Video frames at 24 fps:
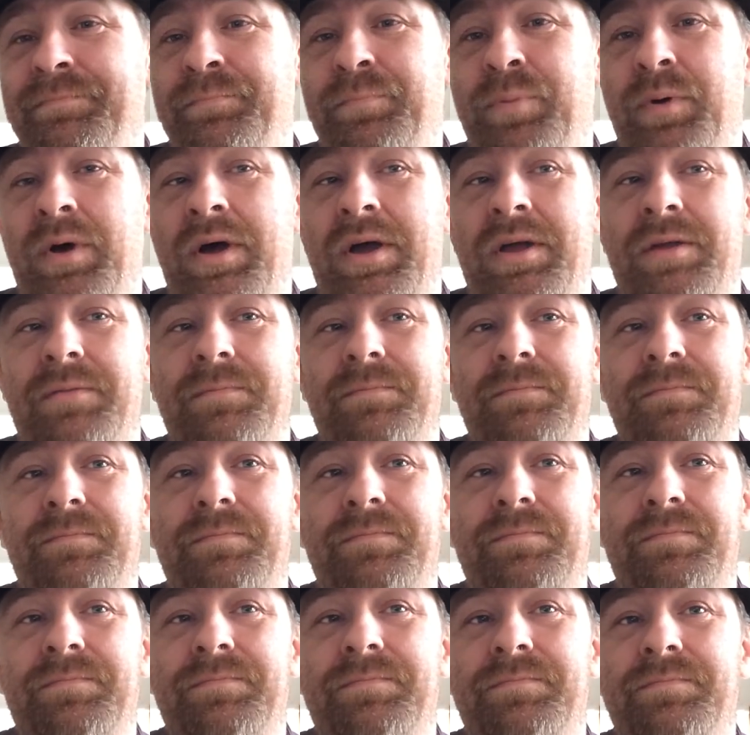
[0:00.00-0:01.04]
But
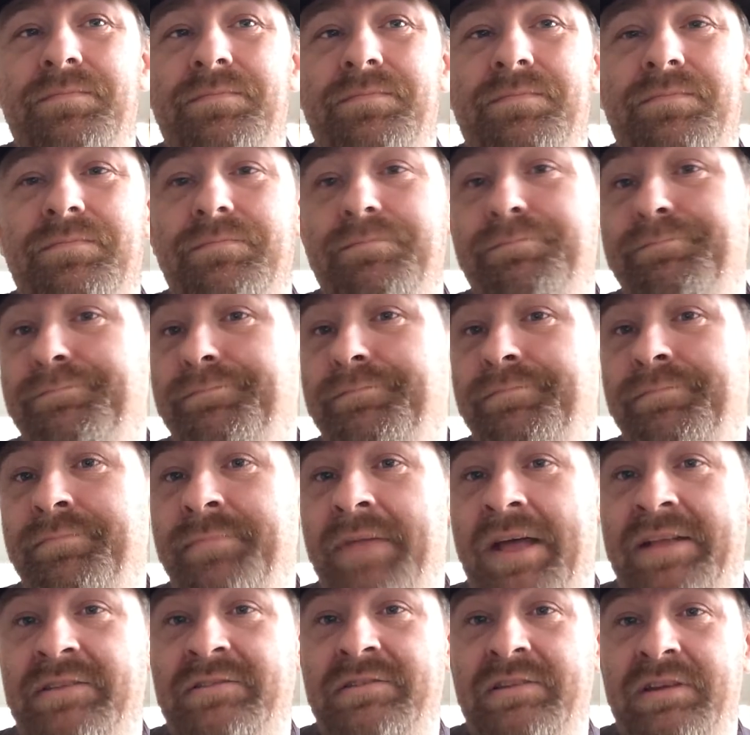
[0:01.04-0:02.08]

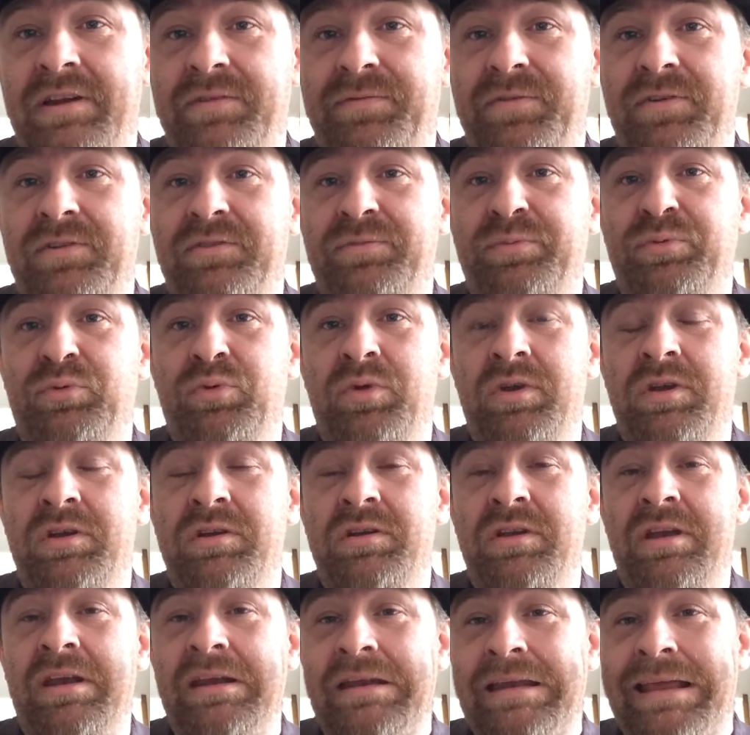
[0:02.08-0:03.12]
that's the difference
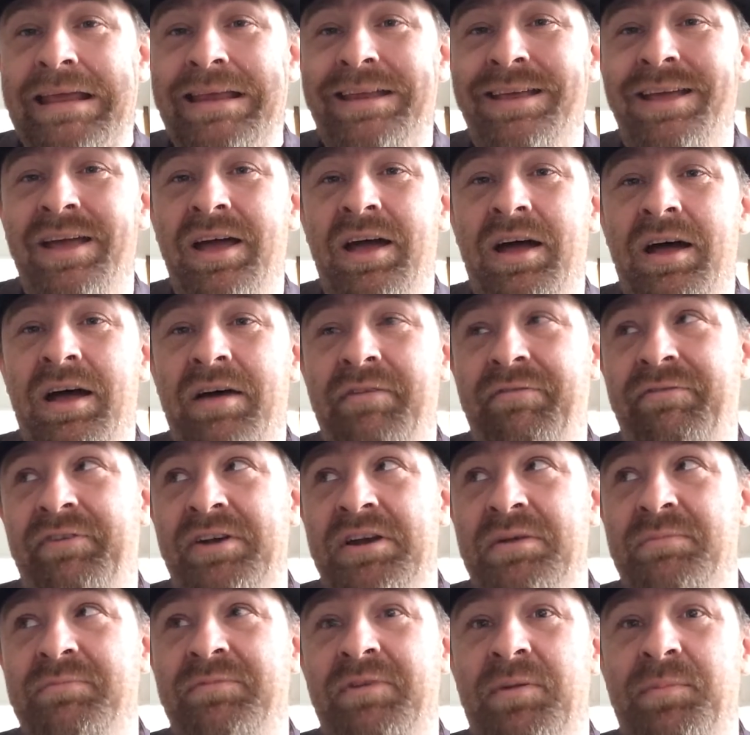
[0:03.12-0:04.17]
between a
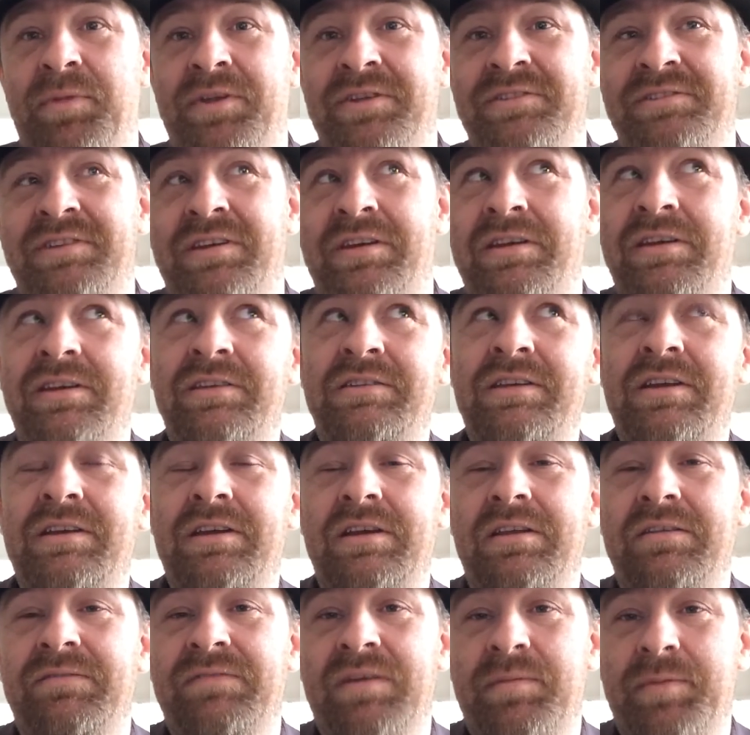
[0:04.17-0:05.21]
freedom feminist and an
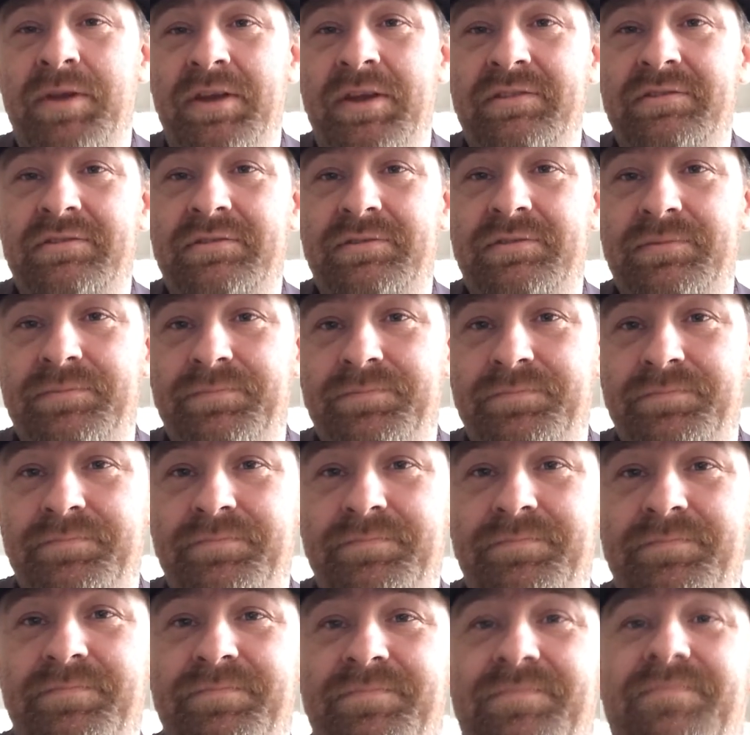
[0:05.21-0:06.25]
identity feminist.
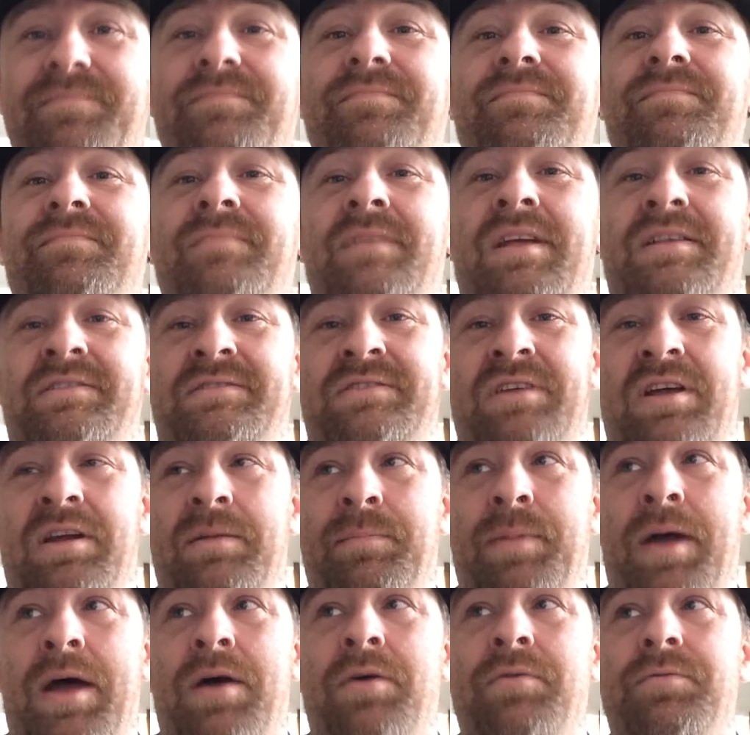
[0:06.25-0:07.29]
It's not
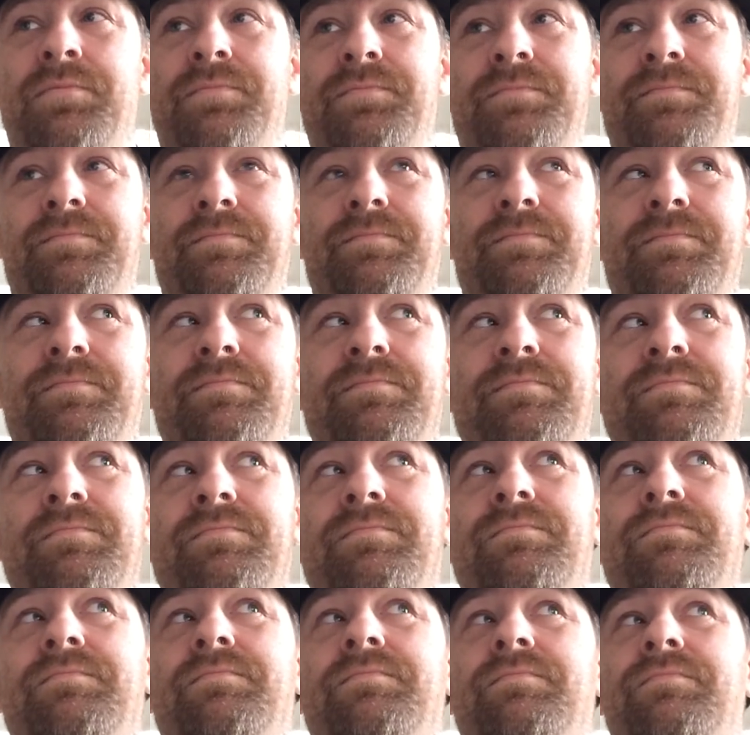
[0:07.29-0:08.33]
about
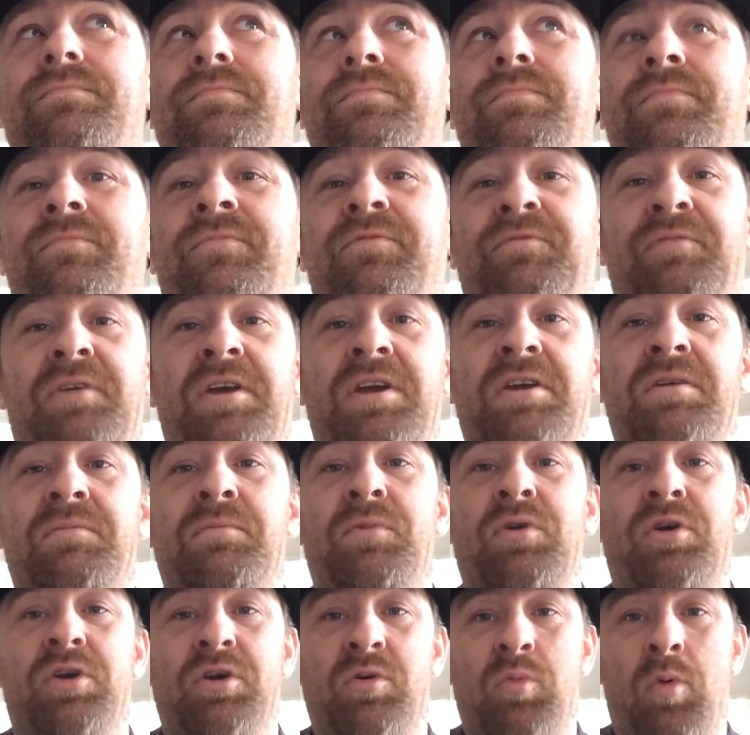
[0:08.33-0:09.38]
freedom
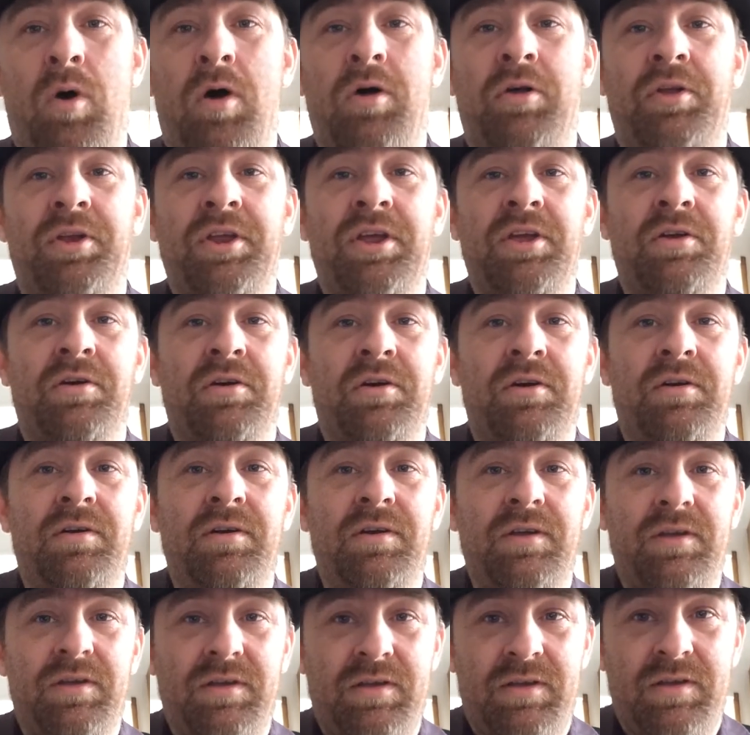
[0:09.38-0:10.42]
or equality or
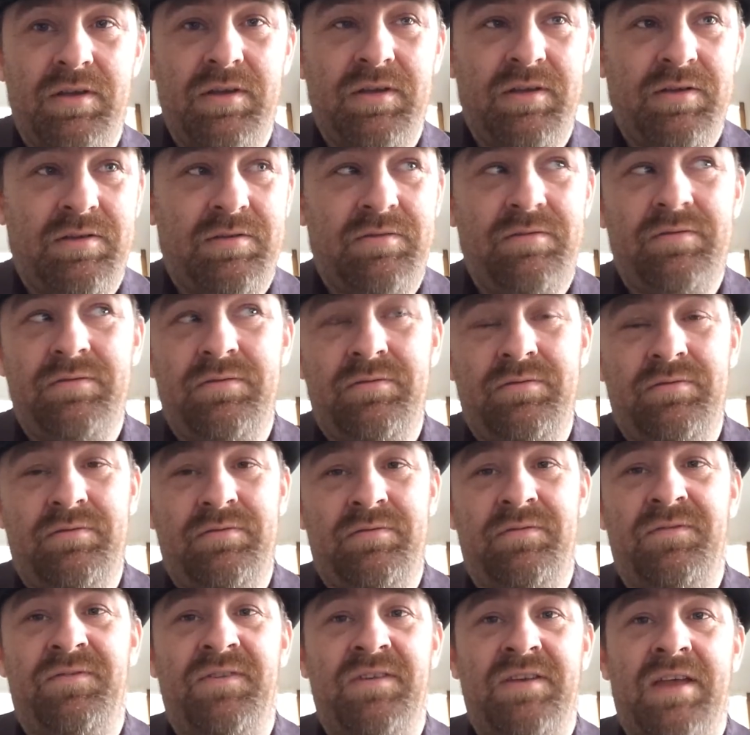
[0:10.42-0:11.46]

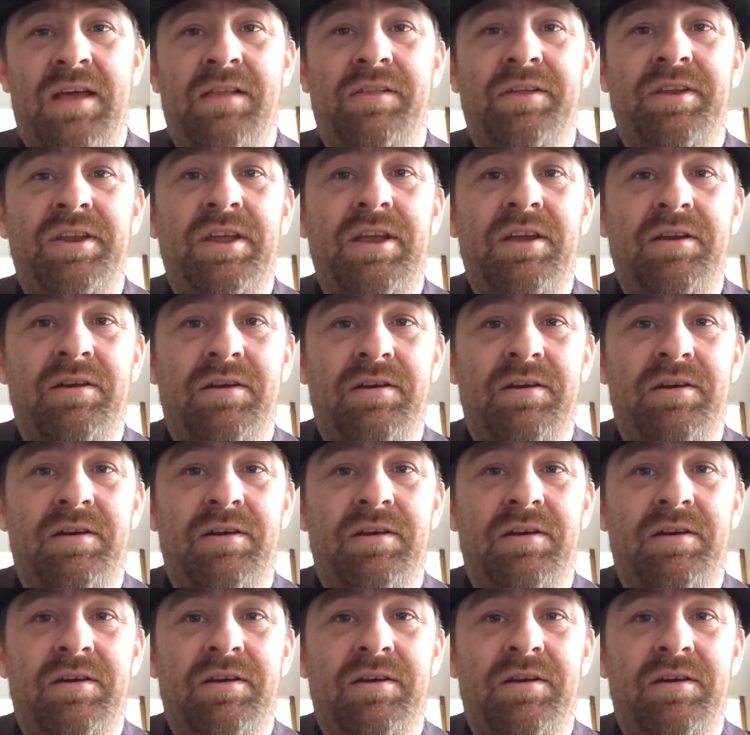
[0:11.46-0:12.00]
fidelity